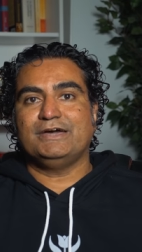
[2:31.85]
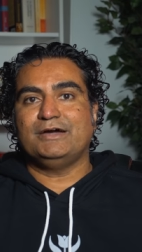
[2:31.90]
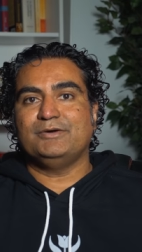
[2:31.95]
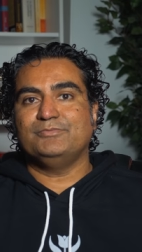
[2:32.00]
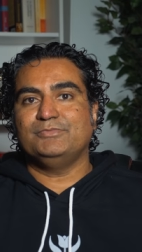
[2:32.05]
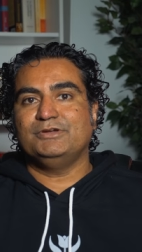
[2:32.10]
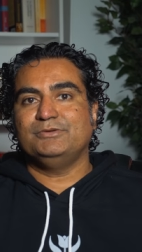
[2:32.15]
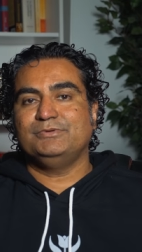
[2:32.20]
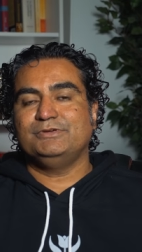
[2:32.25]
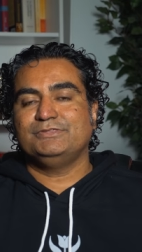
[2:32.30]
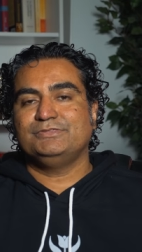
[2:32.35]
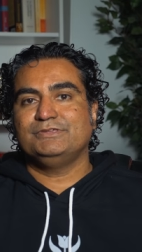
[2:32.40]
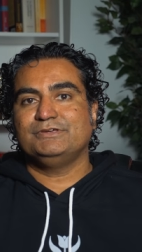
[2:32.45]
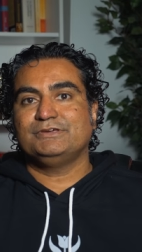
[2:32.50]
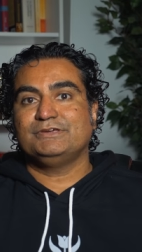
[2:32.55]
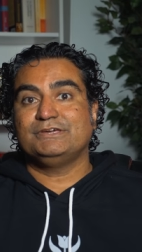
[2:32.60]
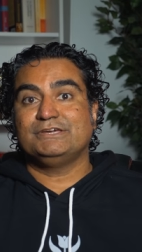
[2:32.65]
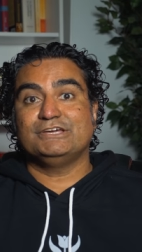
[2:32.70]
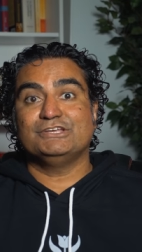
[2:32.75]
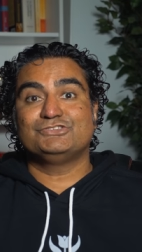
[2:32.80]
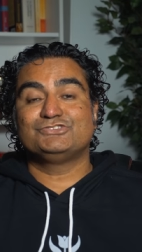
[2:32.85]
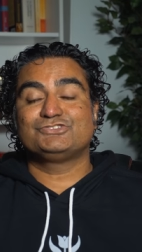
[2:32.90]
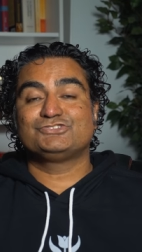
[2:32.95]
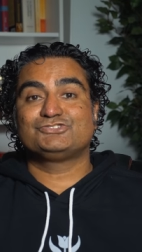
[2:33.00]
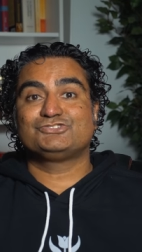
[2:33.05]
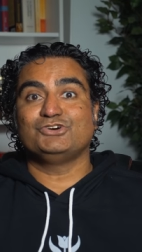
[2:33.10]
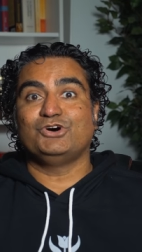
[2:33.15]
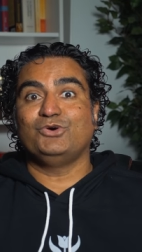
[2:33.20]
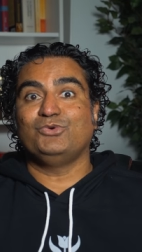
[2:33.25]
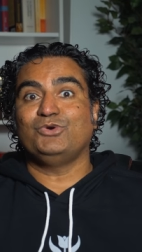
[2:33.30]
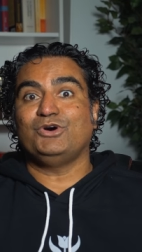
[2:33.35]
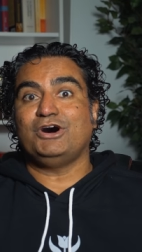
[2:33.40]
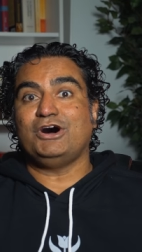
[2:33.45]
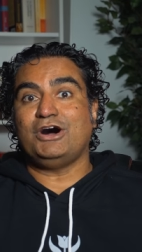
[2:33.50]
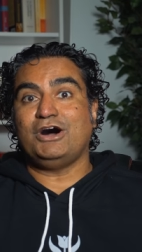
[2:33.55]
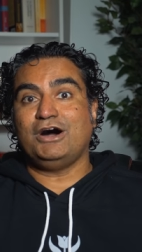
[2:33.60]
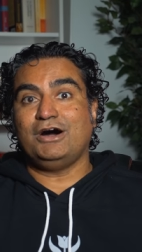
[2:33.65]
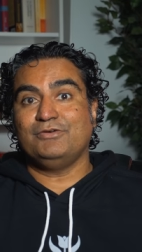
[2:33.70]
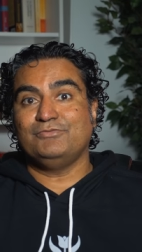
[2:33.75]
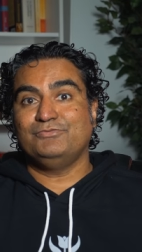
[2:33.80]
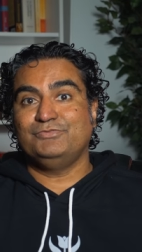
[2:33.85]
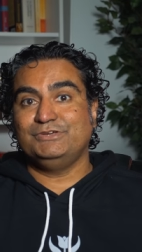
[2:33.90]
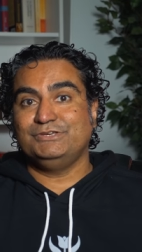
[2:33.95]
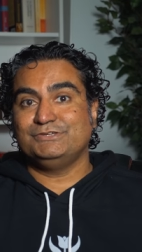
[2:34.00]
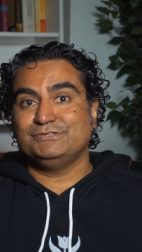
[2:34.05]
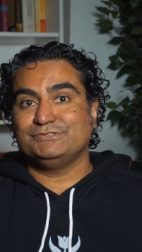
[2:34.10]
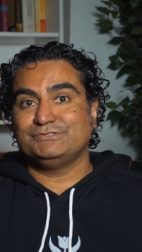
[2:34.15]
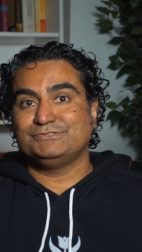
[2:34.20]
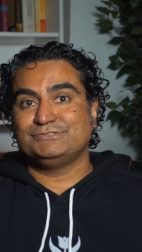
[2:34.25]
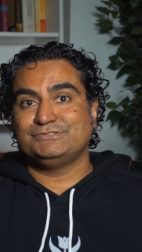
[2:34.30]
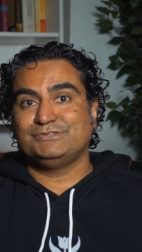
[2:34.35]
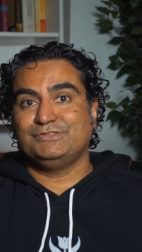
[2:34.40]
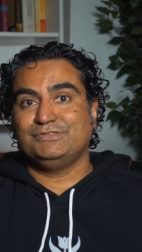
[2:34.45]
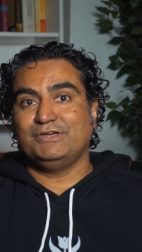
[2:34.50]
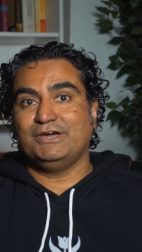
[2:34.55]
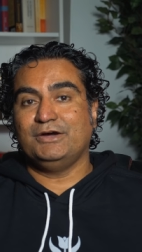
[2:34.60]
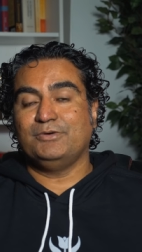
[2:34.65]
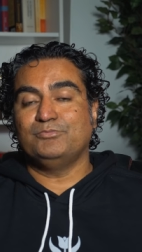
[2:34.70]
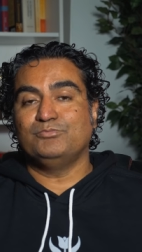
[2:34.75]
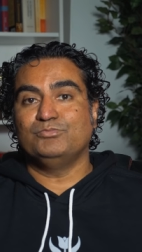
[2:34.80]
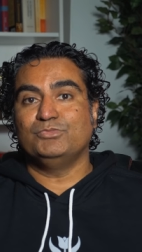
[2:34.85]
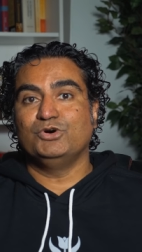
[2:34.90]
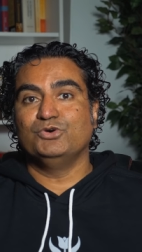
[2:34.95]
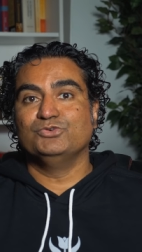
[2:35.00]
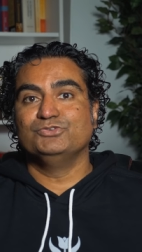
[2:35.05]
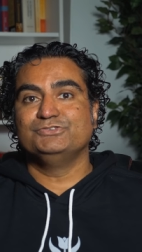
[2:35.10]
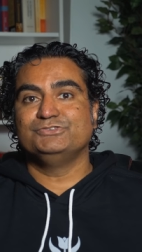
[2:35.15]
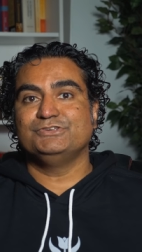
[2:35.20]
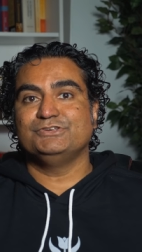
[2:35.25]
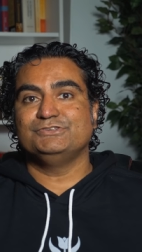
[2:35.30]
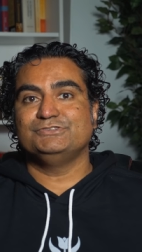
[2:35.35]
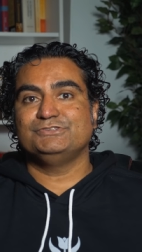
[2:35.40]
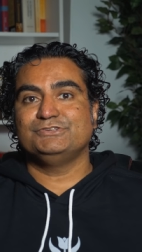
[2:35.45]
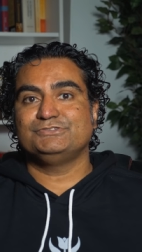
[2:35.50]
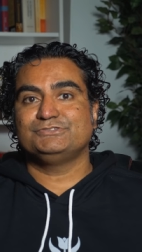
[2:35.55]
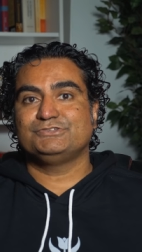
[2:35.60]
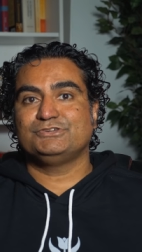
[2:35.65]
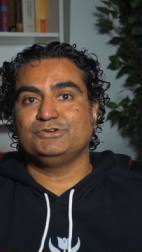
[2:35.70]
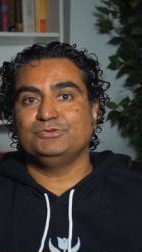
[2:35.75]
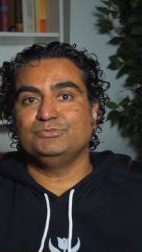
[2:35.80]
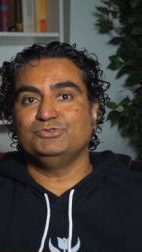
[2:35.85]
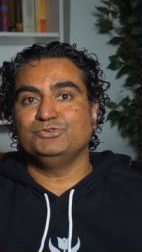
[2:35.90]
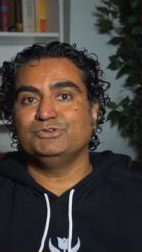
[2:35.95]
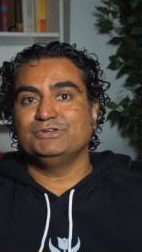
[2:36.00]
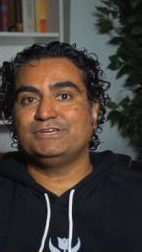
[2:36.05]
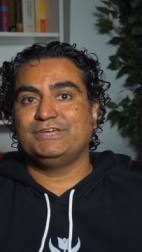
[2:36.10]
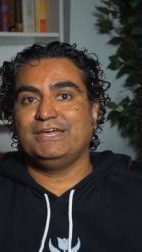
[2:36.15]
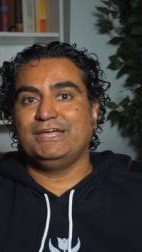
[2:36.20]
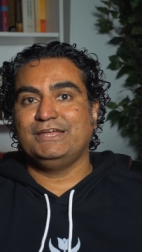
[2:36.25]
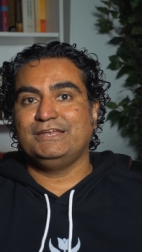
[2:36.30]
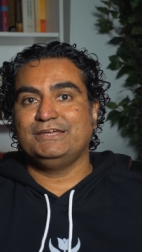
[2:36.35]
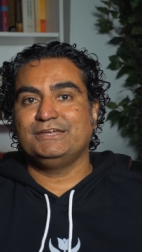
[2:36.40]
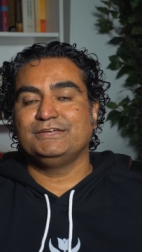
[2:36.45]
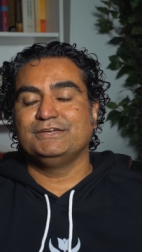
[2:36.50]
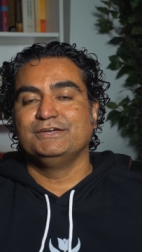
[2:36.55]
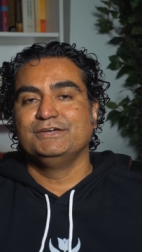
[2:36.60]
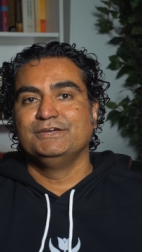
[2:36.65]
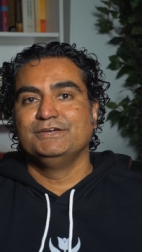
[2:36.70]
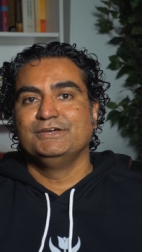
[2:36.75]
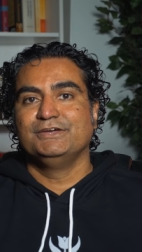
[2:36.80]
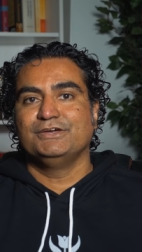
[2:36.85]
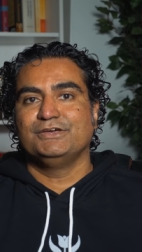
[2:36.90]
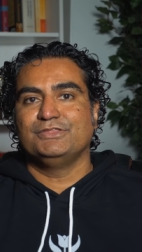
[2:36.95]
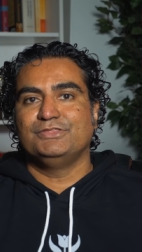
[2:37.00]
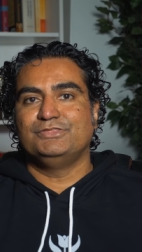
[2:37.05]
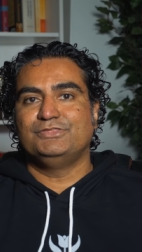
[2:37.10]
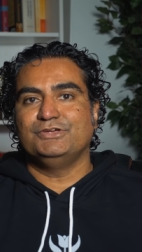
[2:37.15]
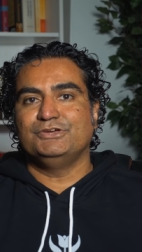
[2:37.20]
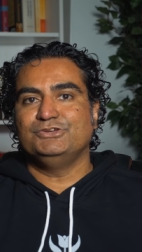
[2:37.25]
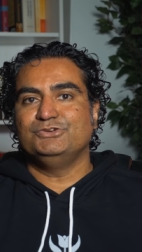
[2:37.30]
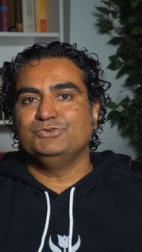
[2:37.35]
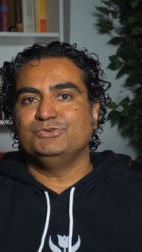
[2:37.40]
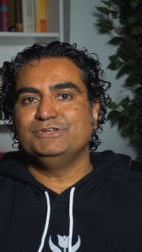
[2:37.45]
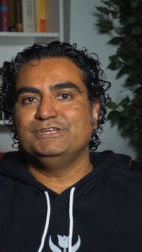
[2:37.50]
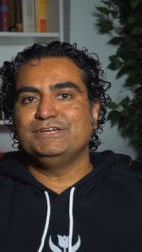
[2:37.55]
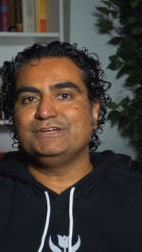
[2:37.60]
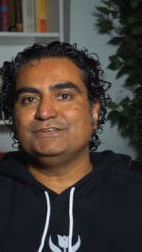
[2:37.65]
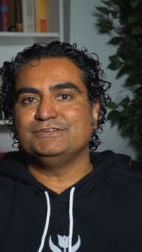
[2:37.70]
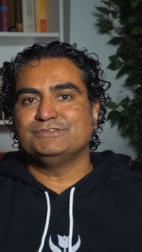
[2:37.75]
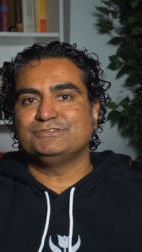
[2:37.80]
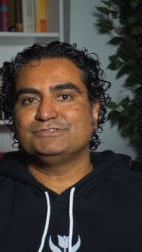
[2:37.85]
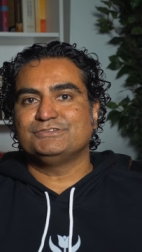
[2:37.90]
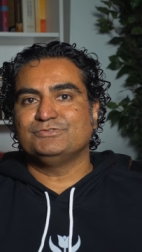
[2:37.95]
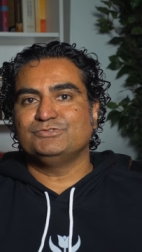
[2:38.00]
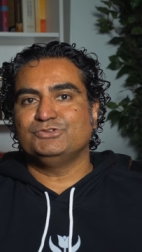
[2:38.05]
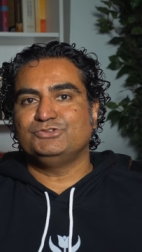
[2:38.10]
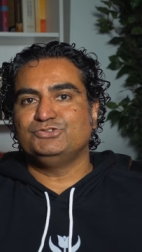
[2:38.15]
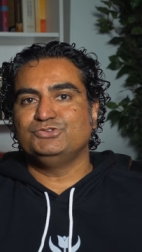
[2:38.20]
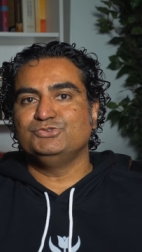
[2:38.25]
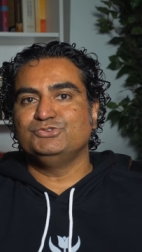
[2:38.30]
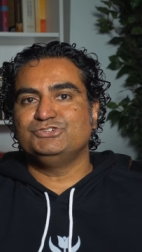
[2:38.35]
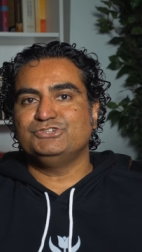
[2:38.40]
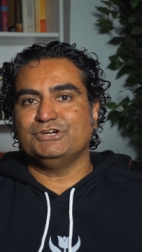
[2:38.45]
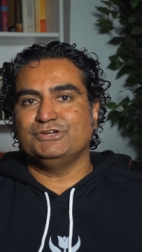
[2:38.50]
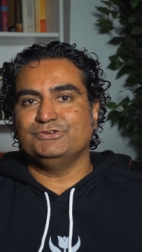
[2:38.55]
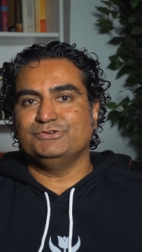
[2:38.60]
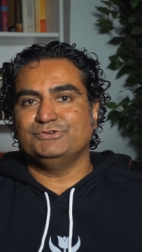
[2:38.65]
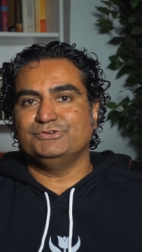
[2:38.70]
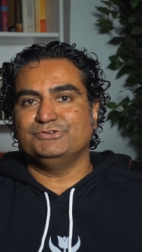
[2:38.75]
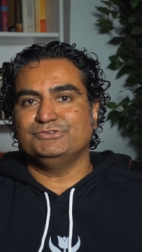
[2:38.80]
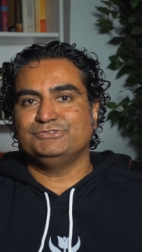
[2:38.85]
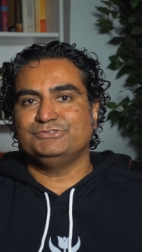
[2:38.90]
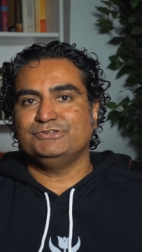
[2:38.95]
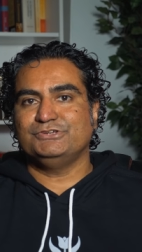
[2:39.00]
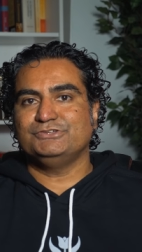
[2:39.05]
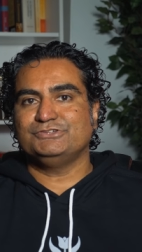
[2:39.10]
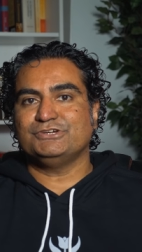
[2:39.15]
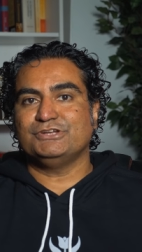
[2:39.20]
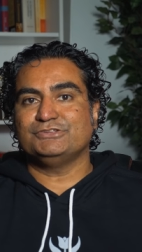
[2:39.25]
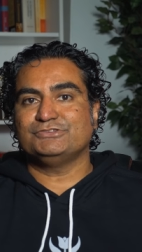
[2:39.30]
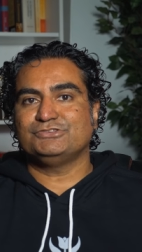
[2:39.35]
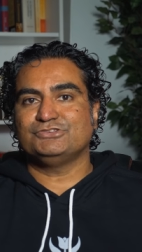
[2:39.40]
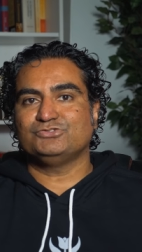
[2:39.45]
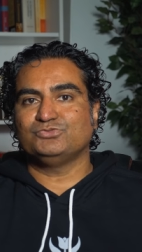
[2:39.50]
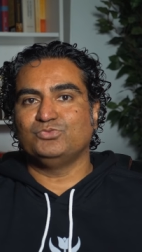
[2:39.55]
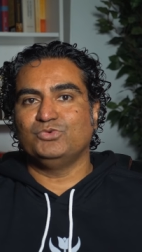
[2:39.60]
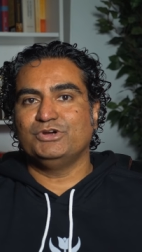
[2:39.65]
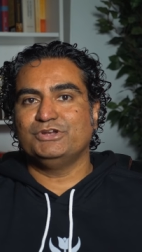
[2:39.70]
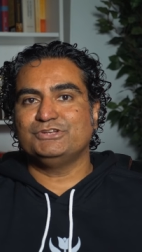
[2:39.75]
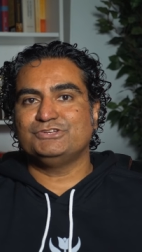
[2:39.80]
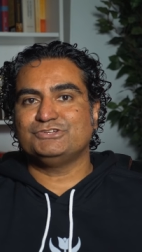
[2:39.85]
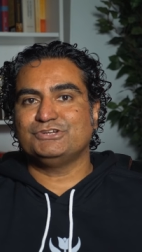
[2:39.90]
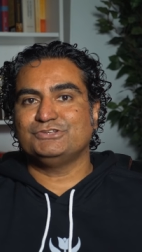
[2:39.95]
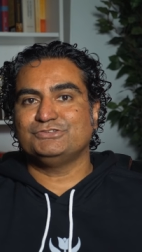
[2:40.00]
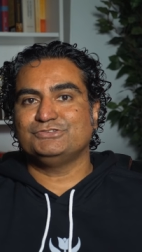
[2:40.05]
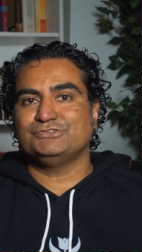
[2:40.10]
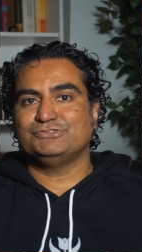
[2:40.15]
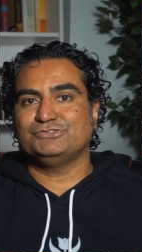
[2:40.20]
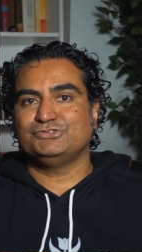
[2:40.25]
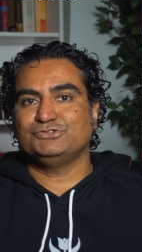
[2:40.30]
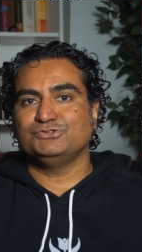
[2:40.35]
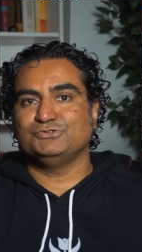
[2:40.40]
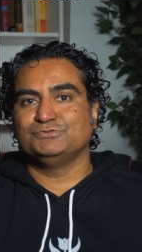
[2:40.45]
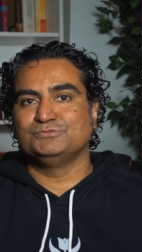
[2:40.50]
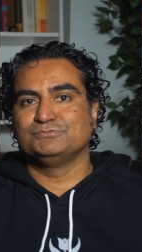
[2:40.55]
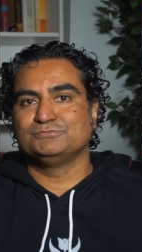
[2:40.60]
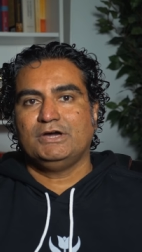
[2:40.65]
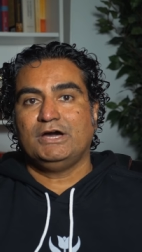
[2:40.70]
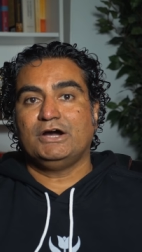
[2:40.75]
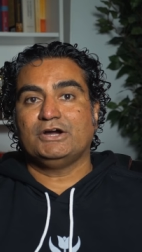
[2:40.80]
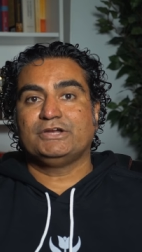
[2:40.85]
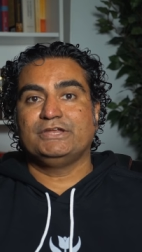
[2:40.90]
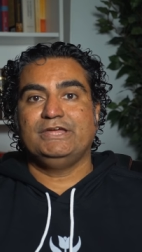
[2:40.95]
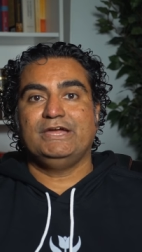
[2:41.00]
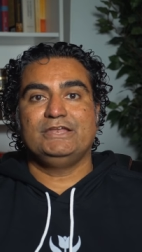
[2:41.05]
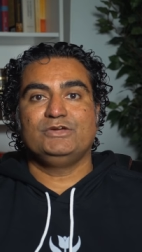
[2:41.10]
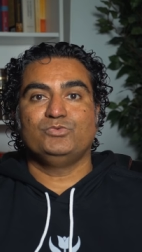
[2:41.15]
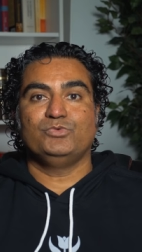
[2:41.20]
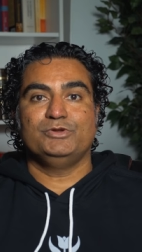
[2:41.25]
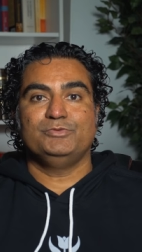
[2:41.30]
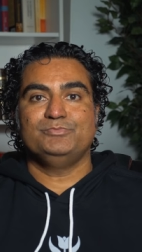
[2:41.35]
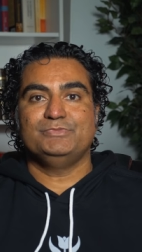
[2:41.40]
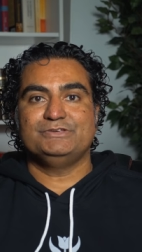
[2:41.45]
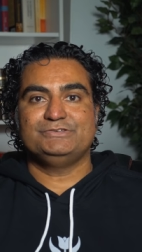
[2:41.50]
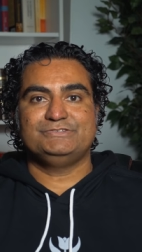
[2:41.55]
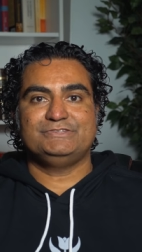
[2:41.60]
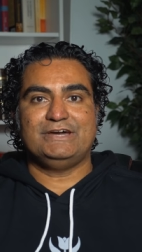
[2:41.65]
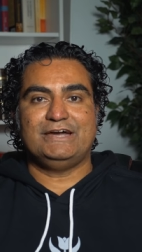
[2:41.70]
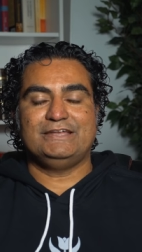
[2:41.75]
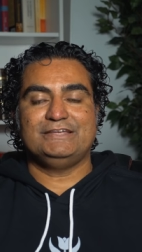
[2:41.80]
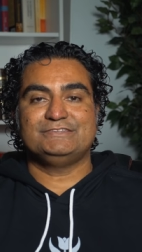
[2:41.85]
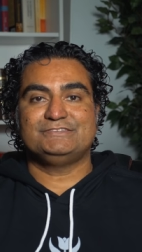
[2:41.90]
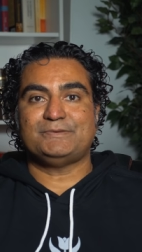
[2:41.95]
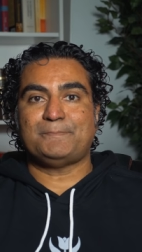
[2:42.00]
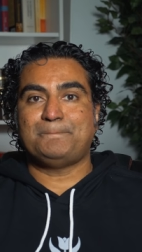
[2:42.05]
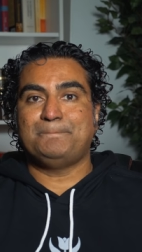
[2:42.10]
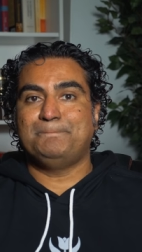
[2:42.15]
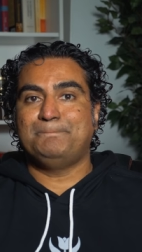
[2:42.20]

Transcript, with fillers: that may be thinking it's so obvious that Moses is communicating the uniqueness of the two genders in Genesis 1 and Genesis 2. How could anyone miss that? It's